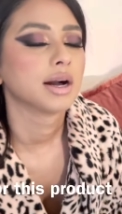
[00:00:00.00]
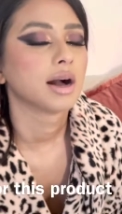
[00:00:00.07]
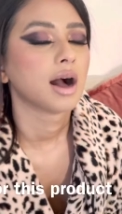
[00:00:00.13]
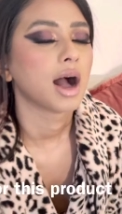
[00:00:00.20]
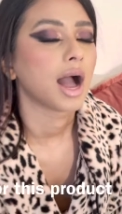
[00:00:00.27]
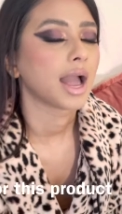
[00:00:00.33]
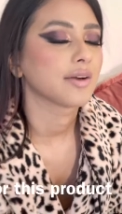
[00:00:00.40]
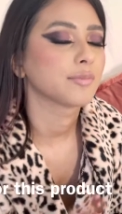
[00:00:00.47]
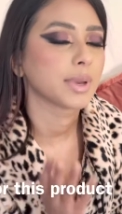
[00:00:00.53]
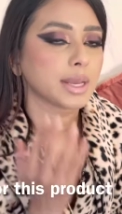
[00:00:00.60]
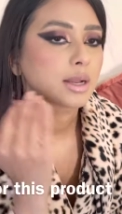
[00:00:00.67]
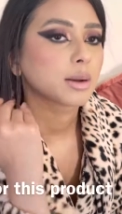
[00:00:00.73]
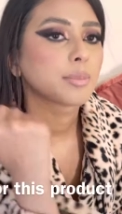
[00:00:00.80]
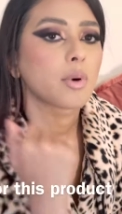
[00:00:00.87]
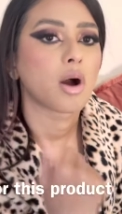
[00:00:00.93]
I have
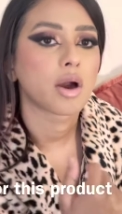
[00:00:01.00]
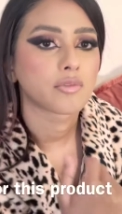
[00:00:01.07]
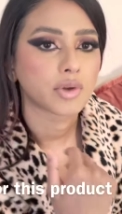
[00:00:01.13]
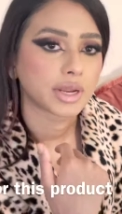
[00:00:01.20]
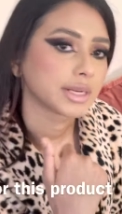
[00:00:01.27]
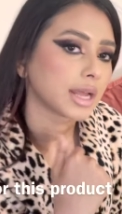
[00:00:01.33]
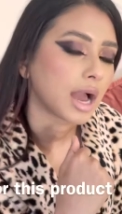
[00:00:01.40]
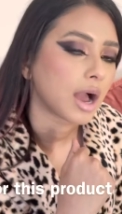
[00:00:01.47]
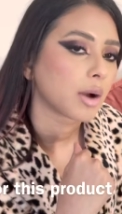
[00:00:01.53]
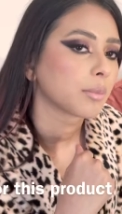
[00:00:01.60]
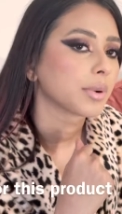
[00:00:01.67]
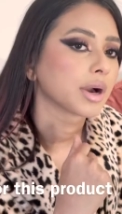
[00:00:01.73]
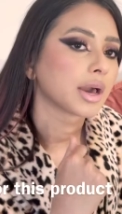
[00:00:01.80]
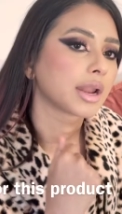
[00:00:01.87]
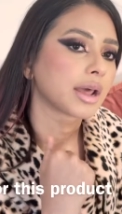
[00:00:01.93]
makeup on right now,
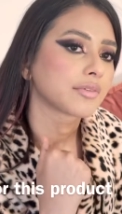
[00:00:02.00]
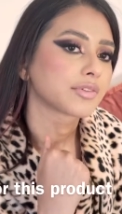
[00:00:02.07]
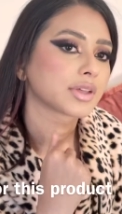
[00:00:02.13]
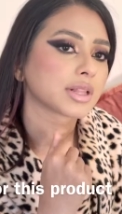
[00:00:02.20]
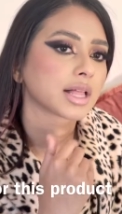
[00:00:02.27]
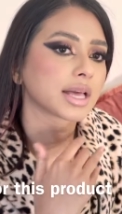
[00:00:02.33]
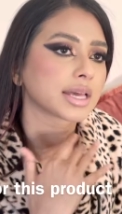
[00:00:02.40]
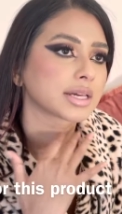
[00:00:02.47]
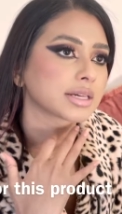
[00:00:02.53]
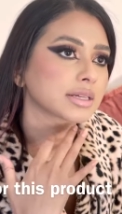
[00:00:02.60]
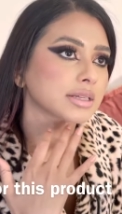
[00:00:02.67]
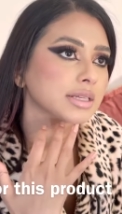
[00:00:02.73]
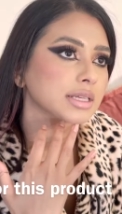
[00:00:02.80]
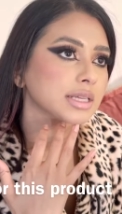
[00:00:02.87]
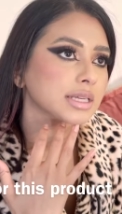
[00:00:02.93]
but I feel like
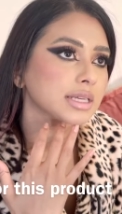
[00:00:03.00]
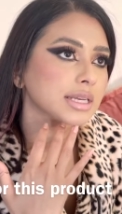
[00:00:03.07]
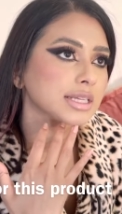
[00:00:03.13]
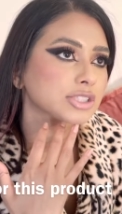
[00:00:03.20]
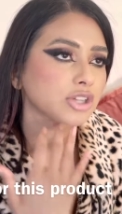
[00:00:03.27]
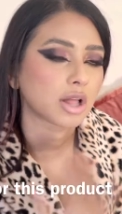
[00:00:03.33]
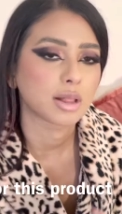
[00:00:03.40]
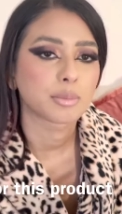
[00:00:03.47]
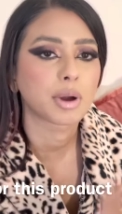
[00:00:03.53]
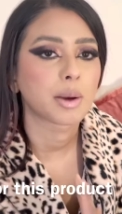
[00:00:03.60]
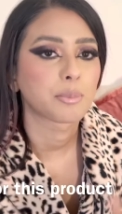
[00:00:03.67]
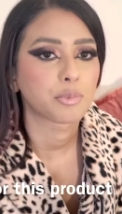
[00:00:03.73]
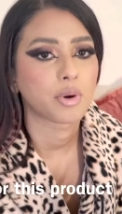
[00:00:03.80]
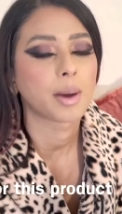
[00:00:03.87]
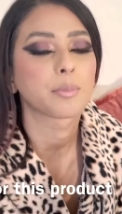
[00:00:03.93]
it's all about
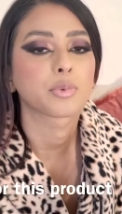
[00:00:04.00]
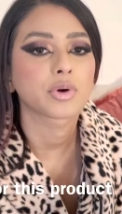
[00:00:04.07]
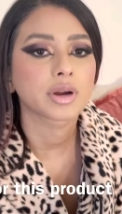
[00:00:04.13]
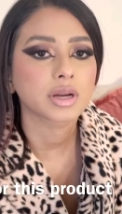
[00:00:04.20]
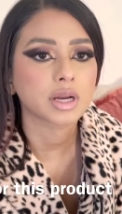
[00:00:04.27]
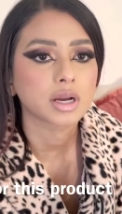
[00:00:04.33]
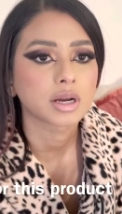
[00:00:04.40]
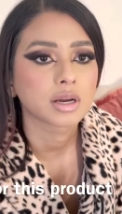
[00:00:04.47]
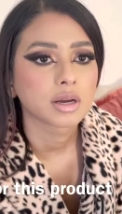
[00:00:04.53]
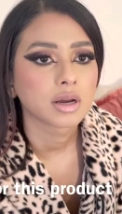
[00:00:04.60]
prep work,